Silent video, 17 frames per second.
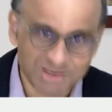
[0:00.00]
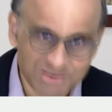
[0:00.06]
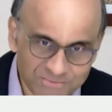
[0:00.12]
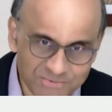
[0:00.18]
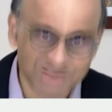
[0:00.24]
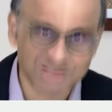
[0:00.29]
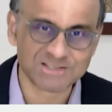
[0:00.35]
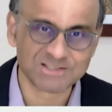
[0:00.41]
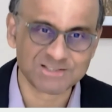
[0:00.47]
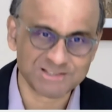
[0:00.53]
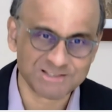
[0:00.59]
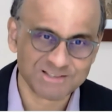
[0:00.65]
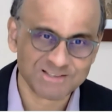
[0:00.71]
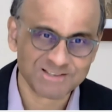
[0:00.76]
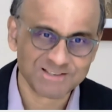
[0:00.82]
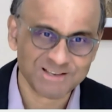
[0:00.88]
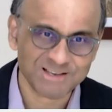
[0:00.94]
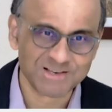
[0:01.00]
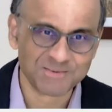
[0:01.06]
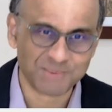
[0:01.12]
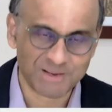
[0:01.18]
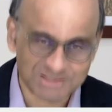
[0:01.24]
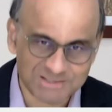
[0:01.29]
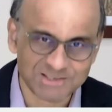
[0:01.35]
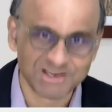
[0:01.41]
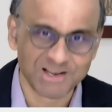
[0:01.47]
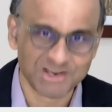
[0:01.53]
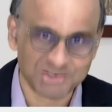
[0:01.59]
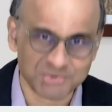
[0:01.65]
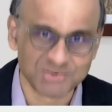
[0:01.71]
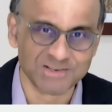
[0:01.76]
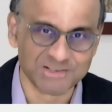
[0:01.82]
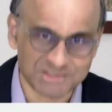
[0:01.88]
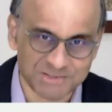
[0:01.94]
to invest in
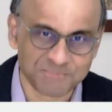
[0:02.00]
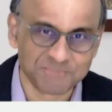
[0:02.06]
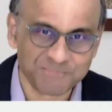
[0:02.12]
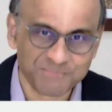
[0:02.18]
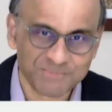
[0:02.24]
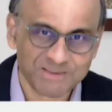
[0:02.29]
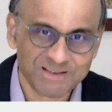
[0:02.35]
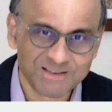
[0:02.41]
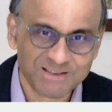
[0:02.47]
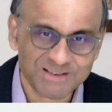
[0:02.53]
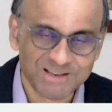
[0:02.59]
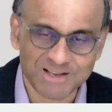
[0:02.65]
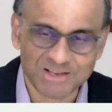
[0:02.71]
multilateralism